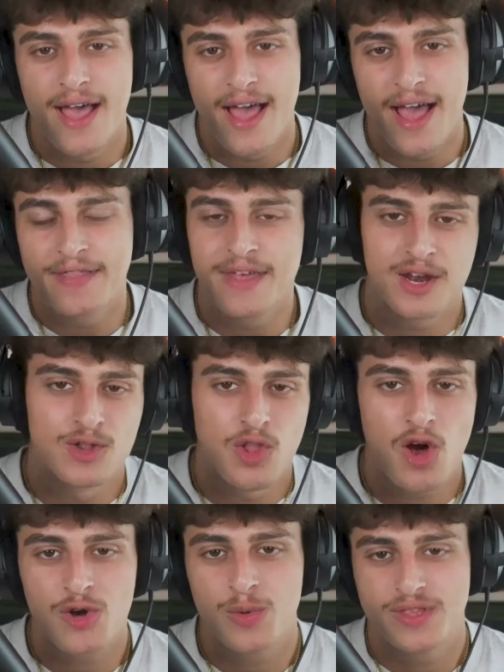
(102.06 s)
And then
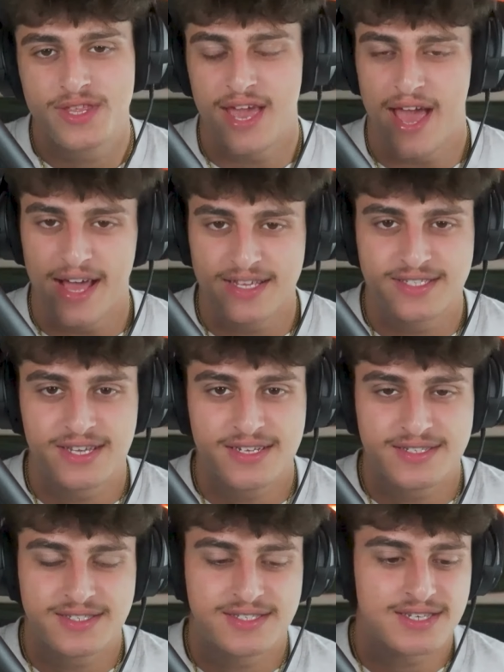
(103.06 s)
along with the
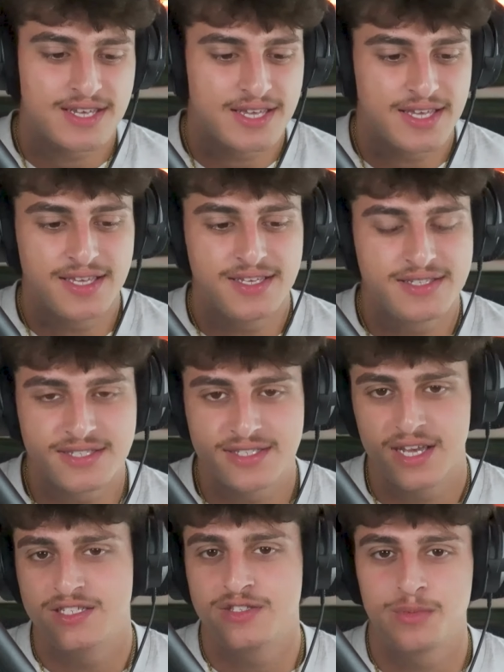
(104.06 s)
assets, he
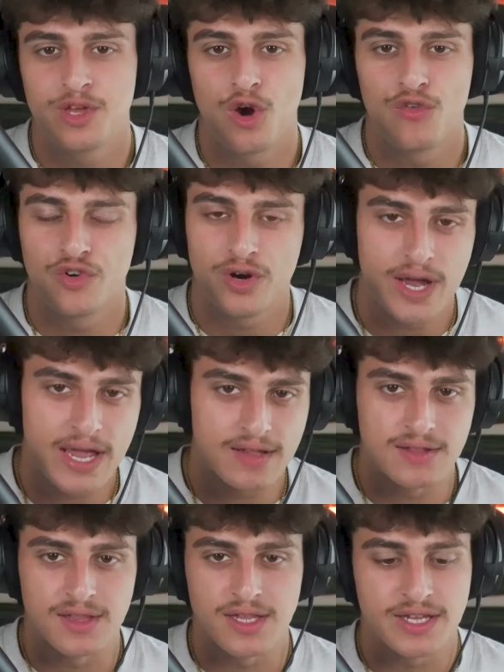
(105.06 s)
sent me over a
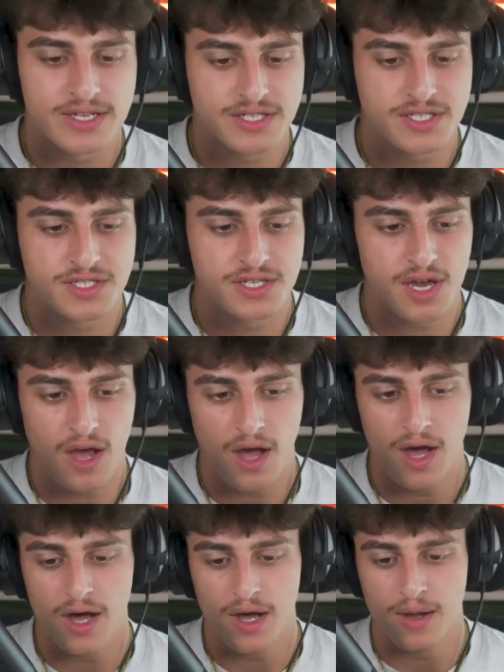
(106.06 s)
list
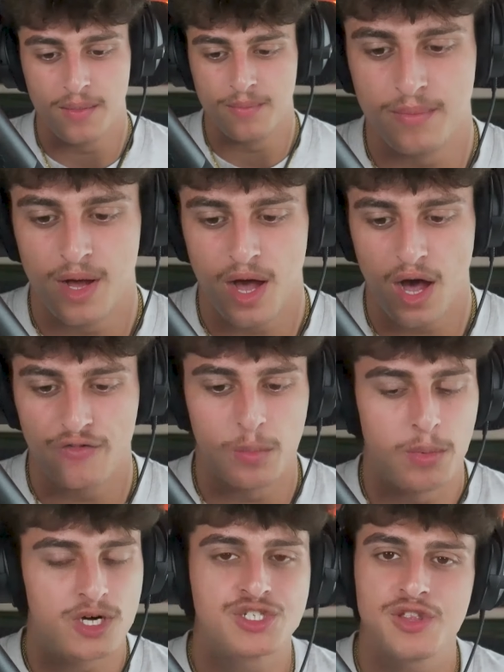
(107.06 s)
of a
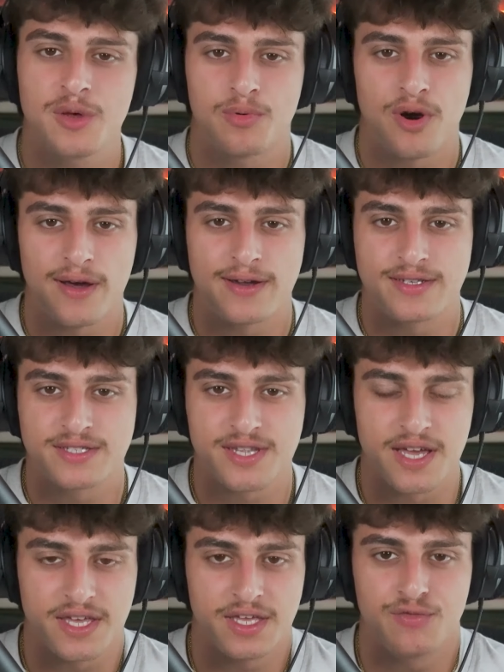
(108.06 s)
bunch of the products
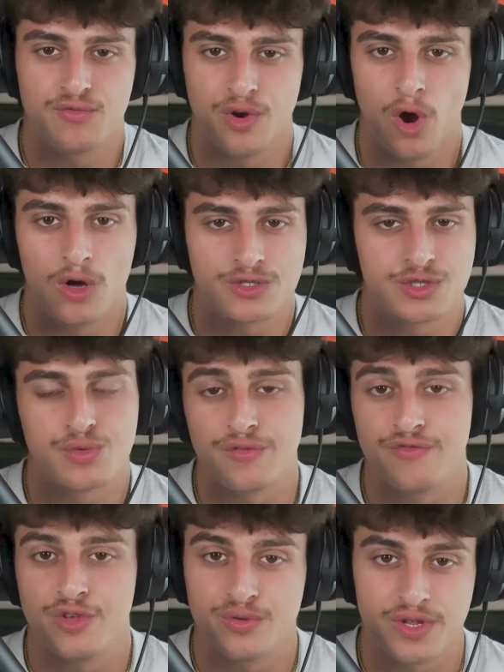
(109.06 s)
that he also
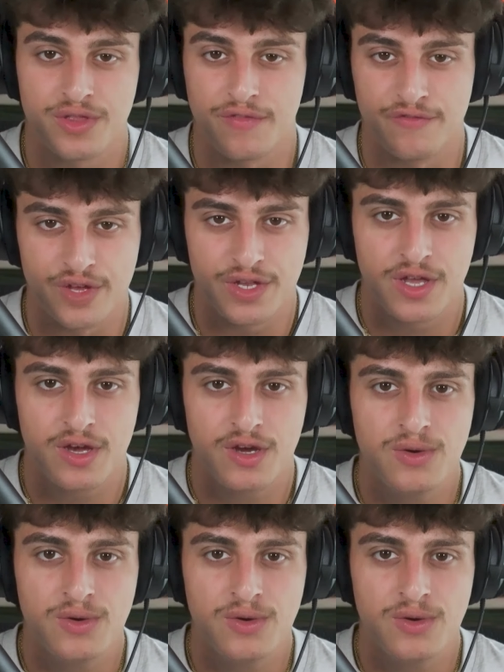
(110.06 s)
reviewed in the video